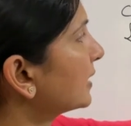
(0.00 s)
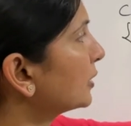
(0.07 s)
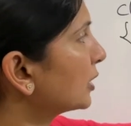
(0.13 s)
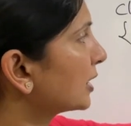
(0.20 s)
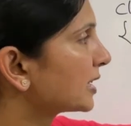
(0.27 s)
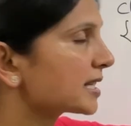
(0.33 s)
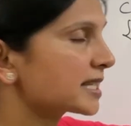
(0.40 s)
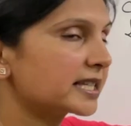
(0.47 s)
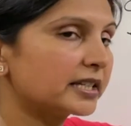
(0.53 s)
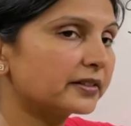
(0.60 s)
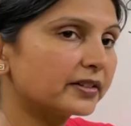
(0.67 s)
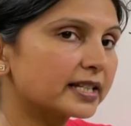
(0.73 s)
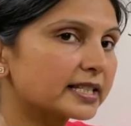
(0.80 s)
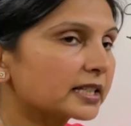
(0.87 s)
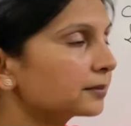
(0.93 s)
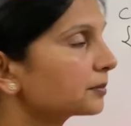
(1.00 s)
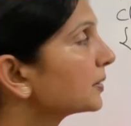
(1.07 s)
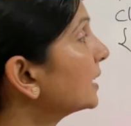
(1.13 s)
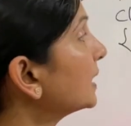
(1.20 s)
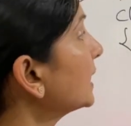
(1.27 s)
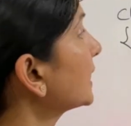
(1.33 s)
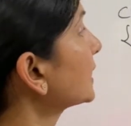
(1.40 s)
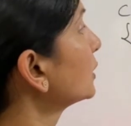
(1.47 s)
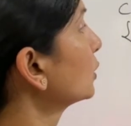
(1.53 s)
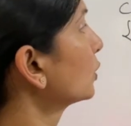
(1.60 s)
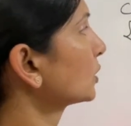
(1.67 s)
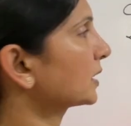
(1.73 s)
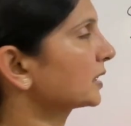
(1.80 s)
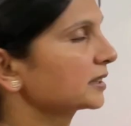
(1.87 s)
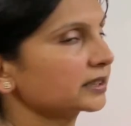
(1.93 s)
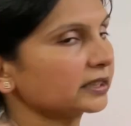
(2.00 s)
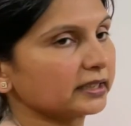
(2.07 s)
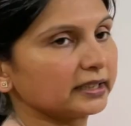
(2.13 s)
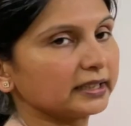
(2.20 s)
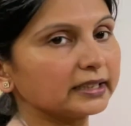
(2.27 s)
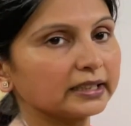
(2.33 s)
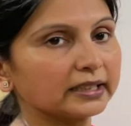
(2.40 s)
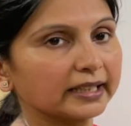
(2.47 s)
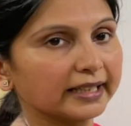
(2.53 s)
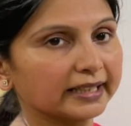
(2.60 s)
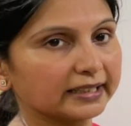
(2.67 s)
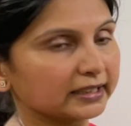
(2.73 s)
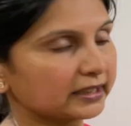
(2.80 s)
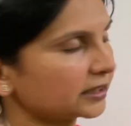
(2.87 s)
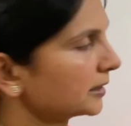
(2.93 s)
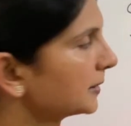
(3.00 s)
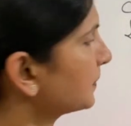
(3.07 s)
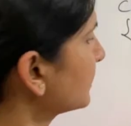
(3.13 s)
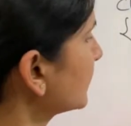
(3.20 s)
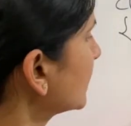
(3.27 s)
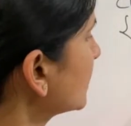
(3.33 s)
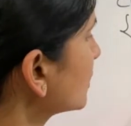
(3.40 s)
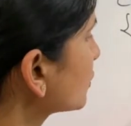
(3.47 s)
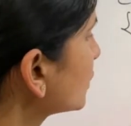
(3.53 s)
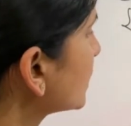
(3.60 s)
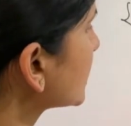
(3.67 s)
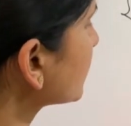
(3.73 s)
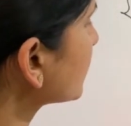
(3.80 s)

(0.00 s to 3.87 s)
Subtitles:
you are receiving something and not returning anything. So this